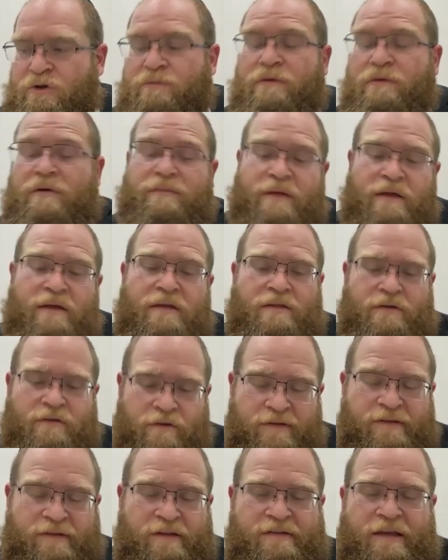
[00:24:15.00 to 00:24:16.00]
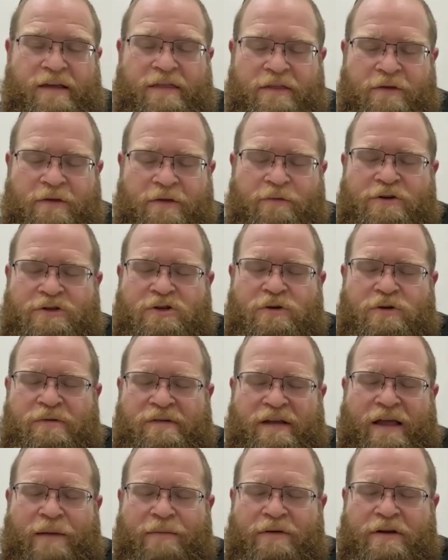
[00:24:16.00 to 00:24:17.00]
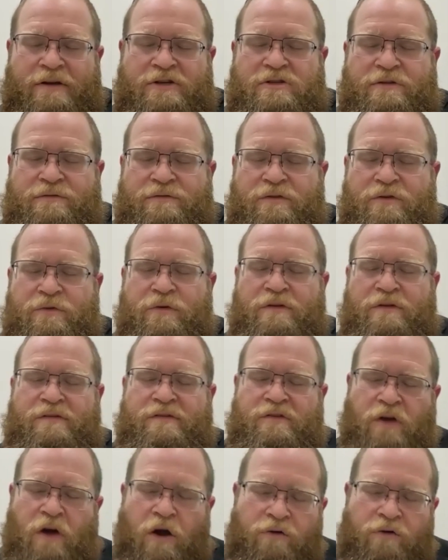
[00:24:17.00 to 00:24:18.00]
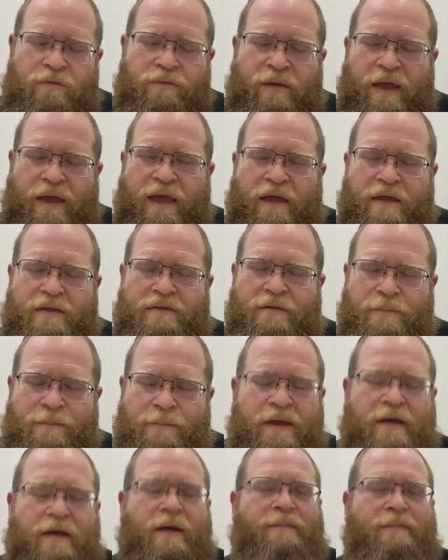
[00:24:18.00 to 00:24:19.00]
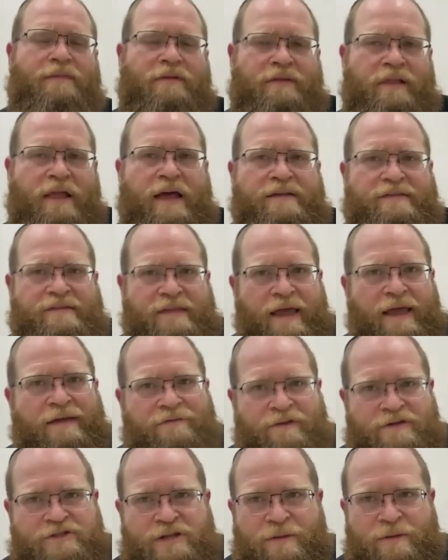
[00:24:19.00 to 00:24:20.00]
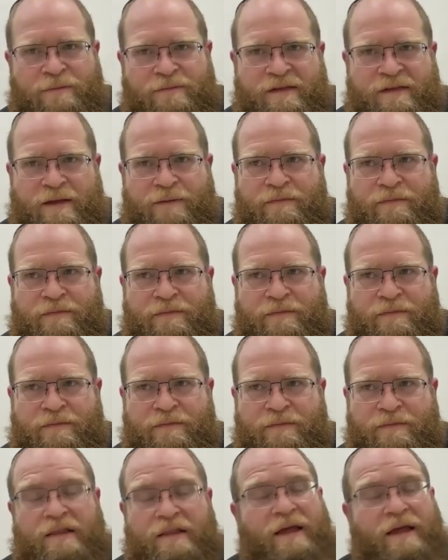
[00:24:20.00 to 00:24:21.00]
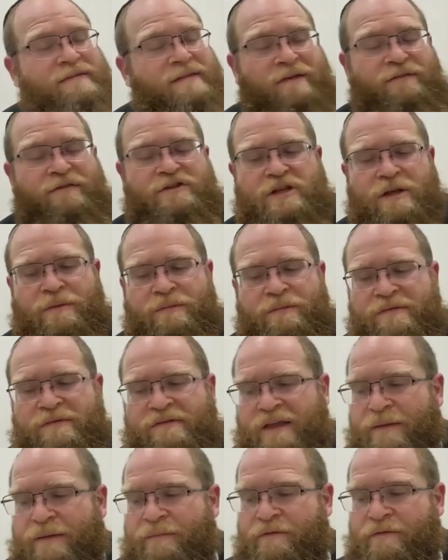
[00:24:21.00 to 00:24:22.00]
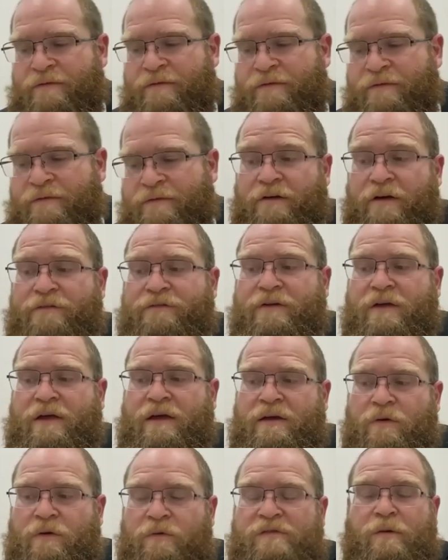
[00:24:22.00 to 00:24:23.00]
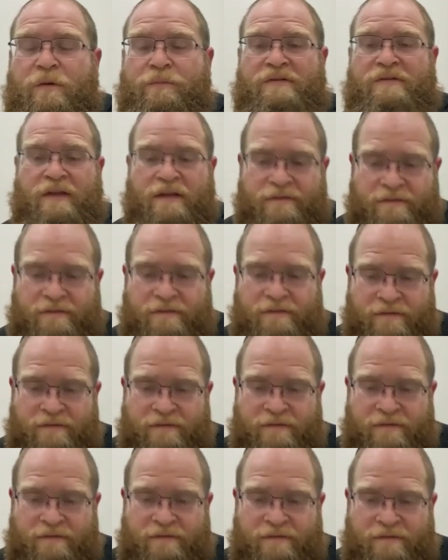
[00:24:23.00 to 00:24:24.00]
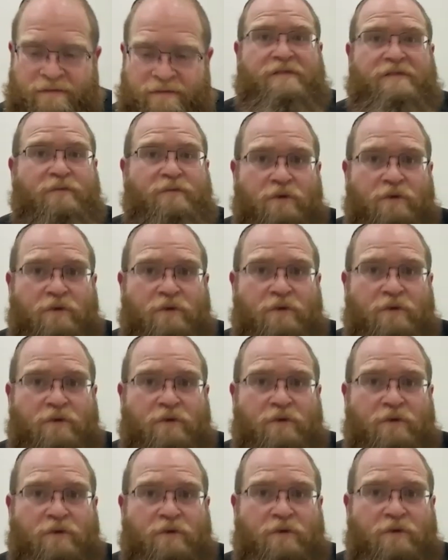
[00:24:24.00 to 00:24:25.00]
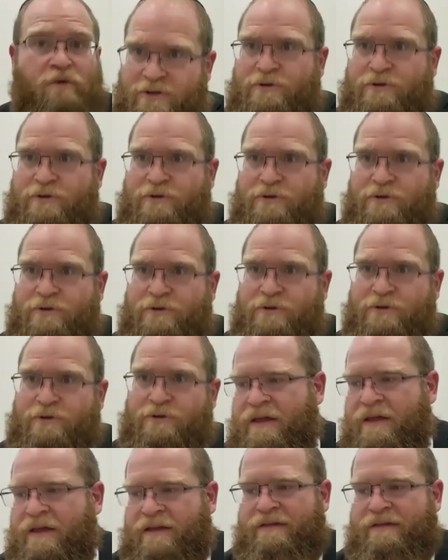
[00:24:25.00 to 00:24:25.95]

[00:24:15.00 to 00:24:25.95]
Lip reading: means, the Arizal said the word truma is a combination of two words, tarum hey, to pick up the last hey of Hashem's name. The last day of Hashem's name, the Yud Kei Vav Kei, always represents this world and the Jewish people, things,